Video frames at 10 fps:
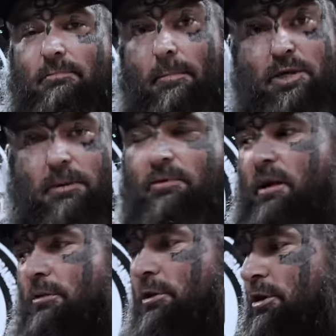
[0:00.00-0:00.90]
membership
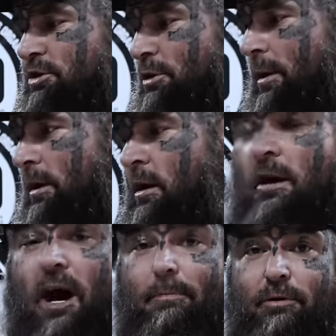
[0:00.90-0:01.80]
tier on YouTube.
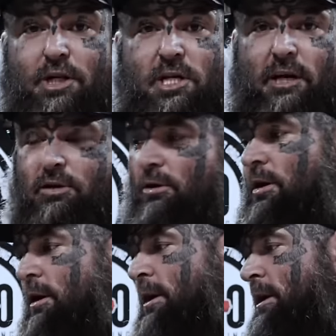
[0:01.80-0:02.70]
I appreciate you.
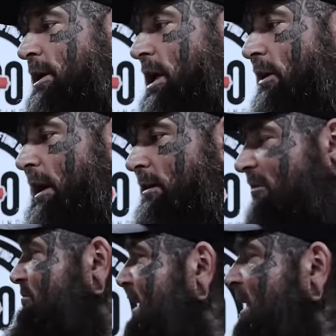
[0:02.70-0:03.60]
You know, I
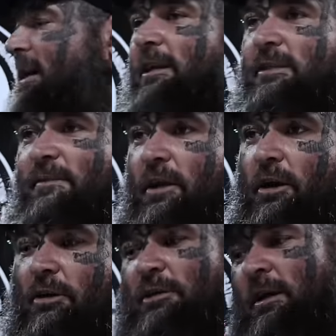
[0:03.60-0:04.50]
love making these
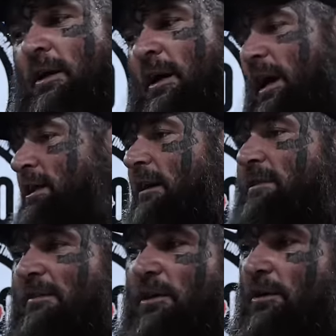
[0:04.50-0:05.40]
videos. I love
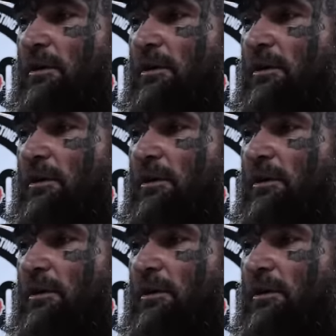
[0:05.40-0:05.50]
giving you